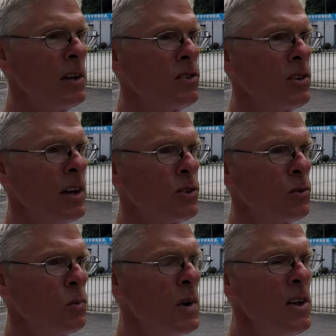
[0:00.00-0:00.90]

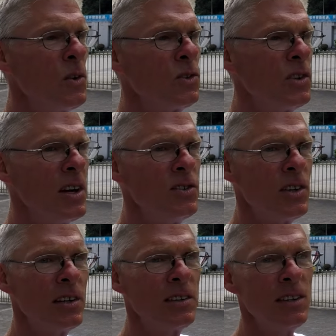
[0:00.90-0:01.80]
It's one of those things
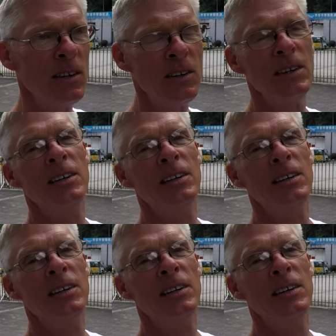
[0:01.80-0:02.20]
that, you know,